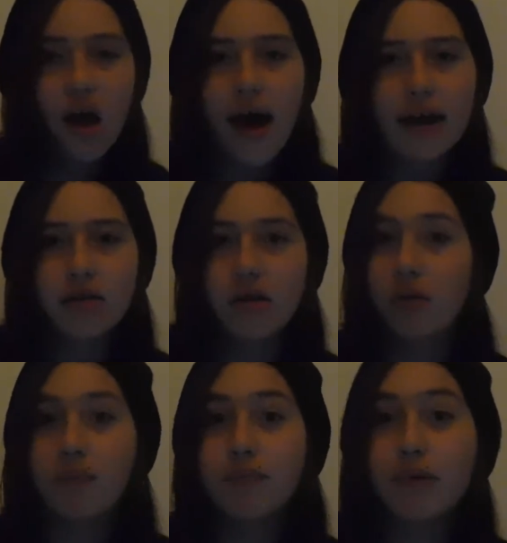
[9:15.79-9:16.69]
I don't know.
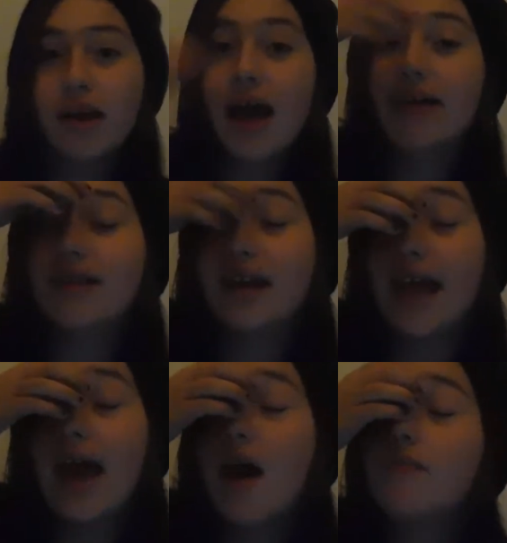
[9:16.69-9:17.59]
But at
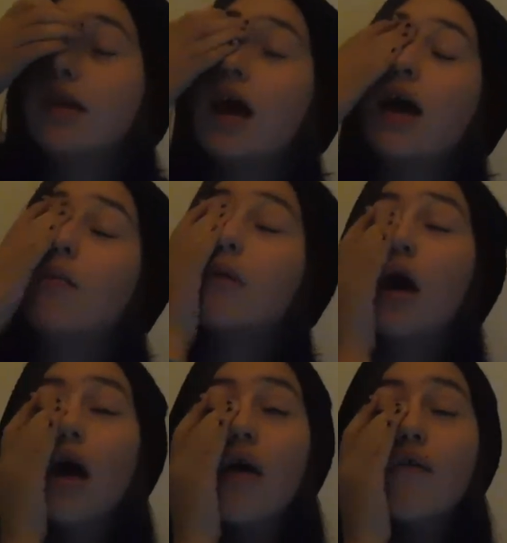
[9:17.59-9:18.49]
halftime
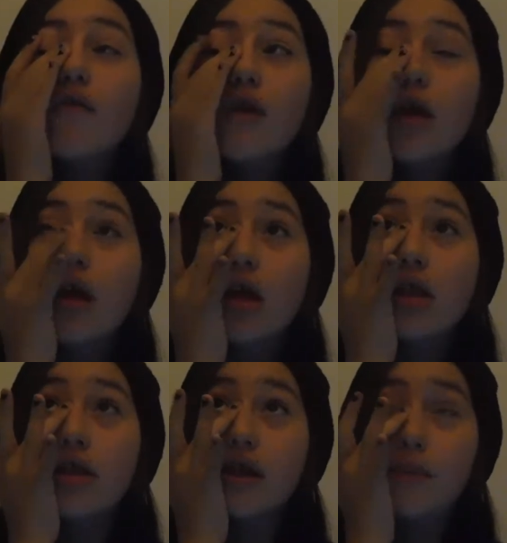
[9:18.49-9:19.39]
of
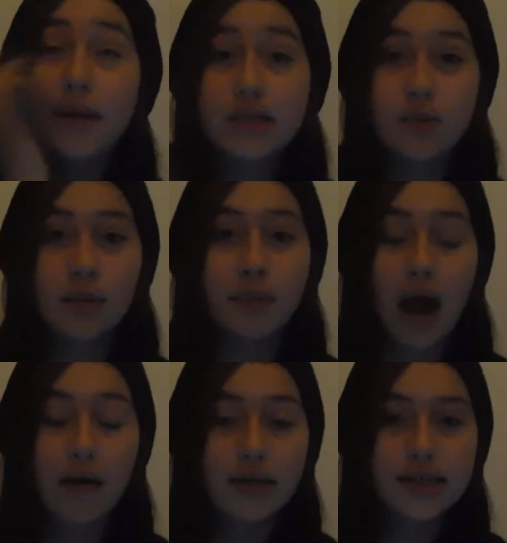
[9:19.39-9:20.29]
the Pittsburgh
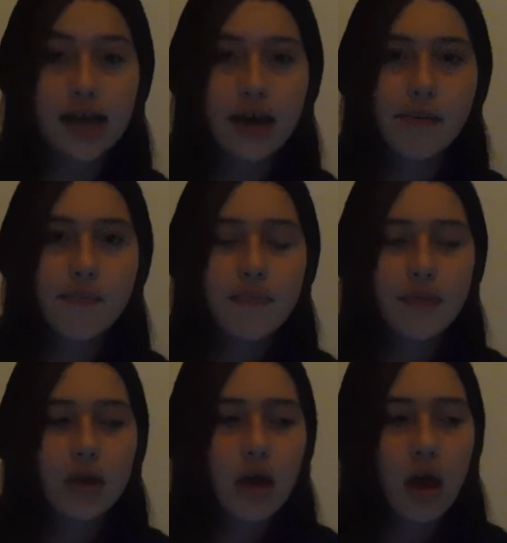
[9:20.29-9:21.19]
Pirates game,
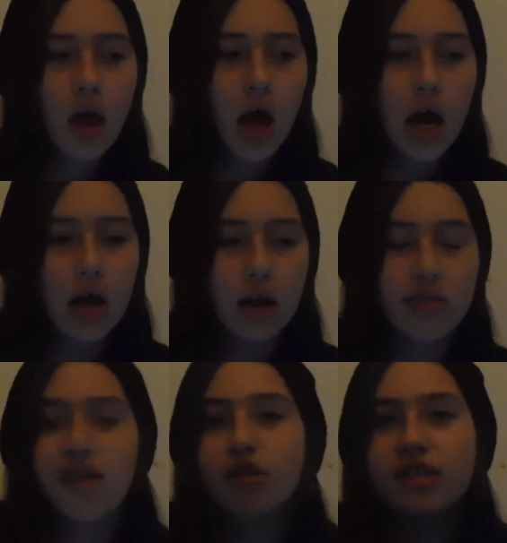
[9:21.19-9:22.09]

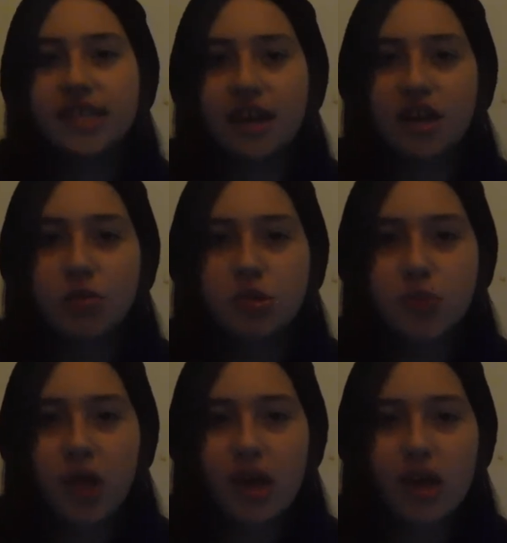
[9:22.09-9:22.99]
Leonard Skinner was
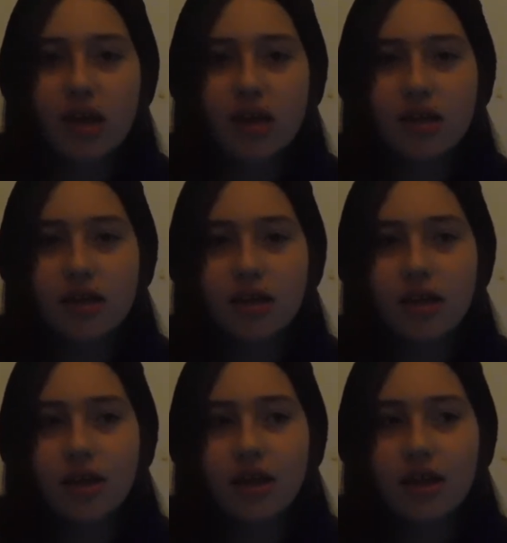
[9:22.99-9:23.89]
playing.
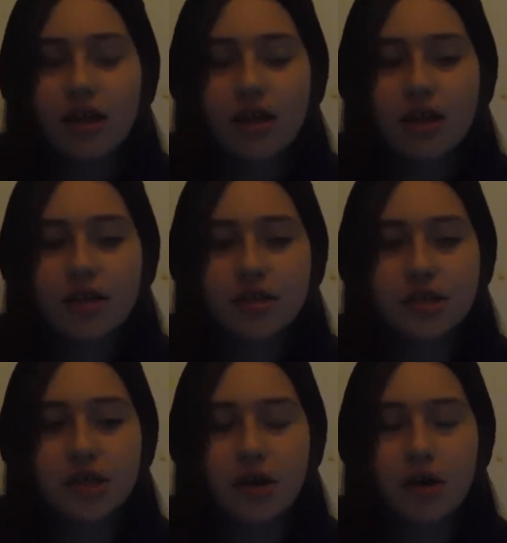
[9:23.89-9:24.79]

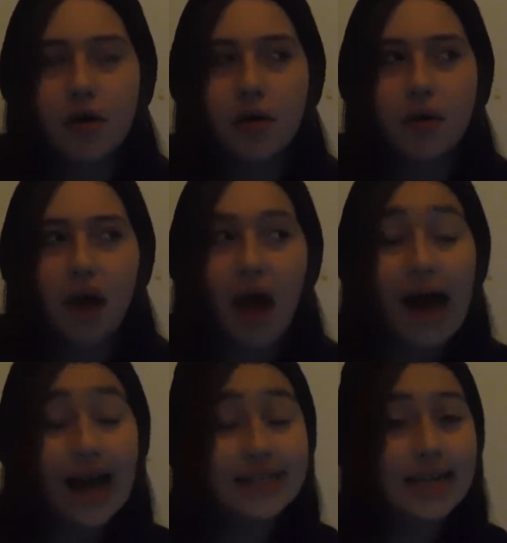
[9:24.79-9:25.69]
So
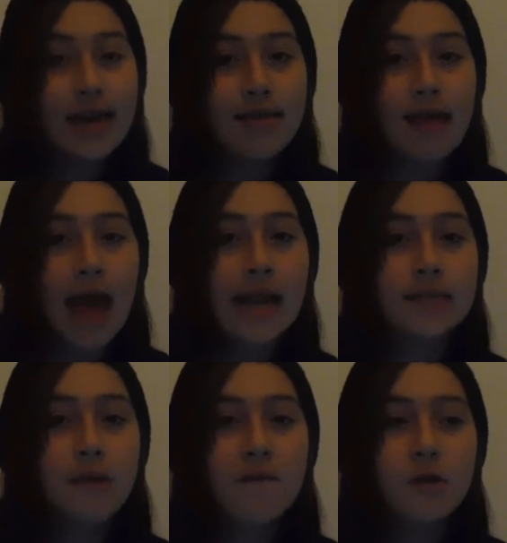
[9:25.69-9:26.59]
I take that as
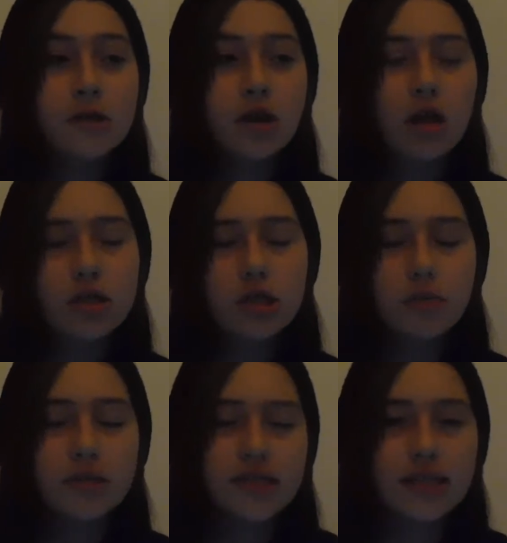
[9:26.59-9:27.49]
my first concert,
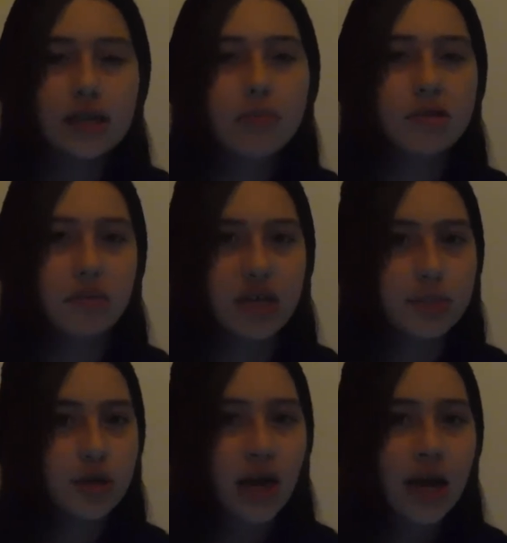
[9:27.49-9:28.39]
but since that was a
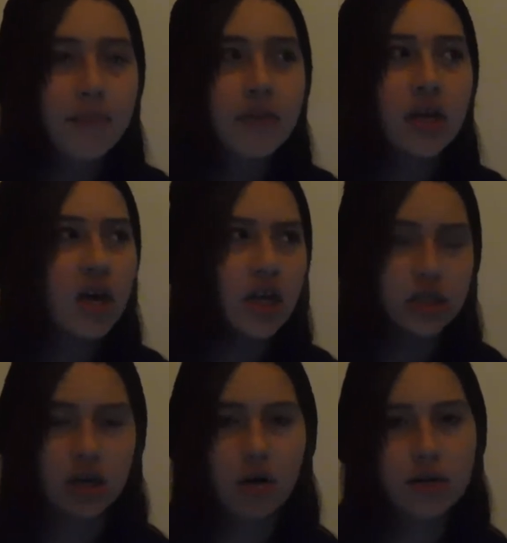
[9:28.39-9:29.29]
baseball game, it's
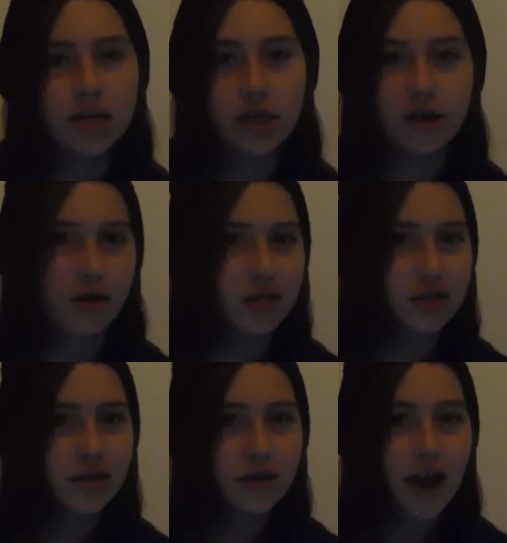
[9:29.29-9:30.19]
not really a
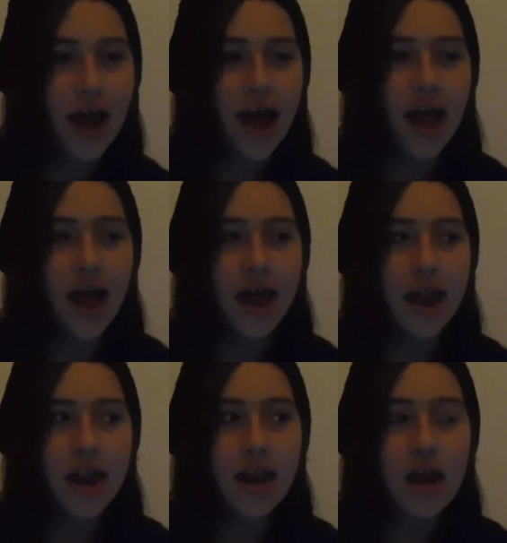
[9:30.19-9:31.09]
concert, and
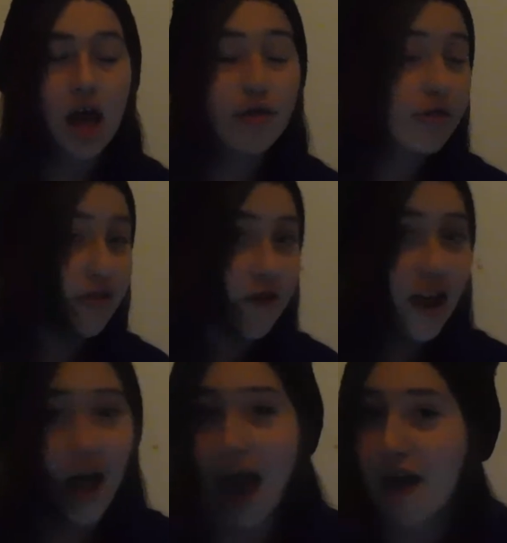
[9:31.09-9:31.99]
other than that,
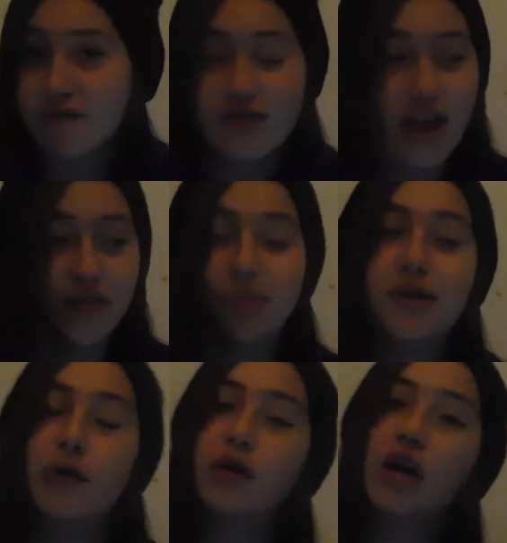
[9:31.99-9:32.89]
I had never been
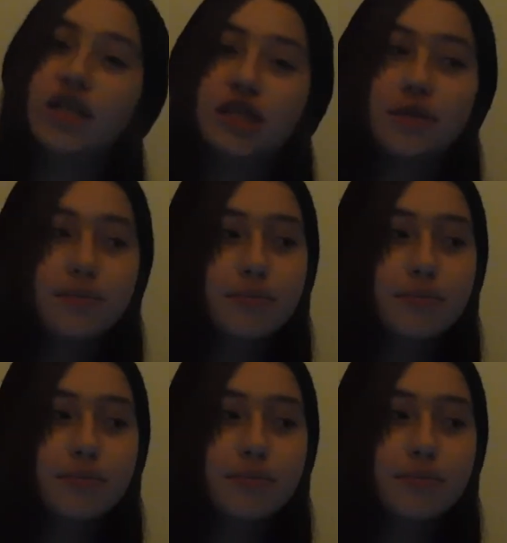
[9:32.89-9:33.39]
to a concert.